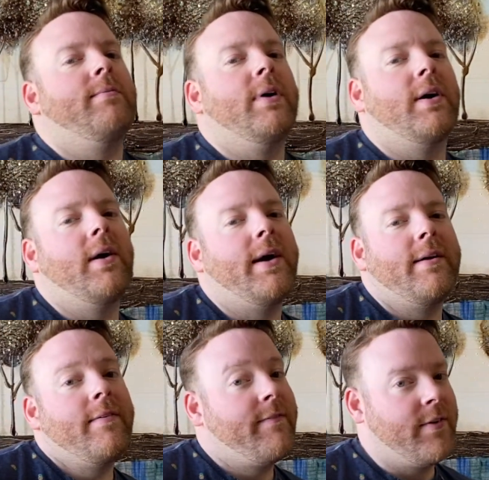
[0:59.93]
All right,
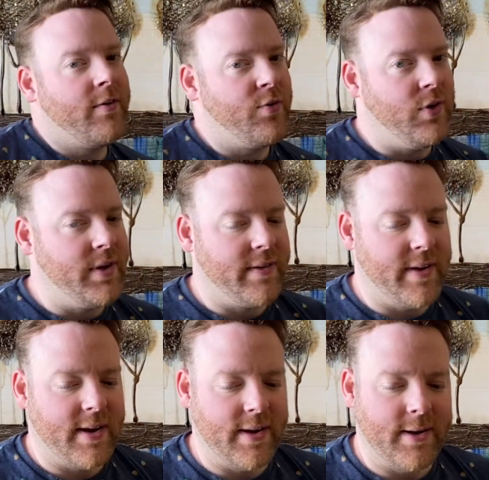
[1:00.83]
first folding
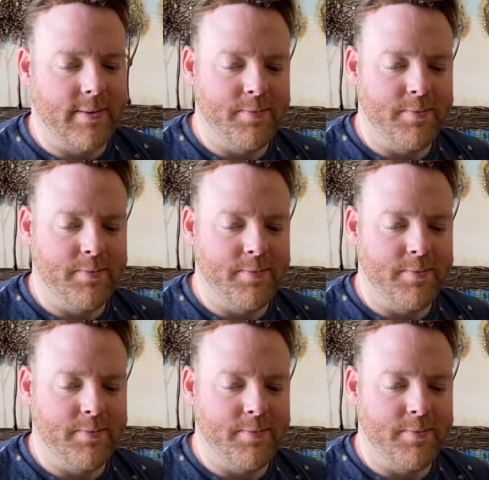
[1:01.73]
technique.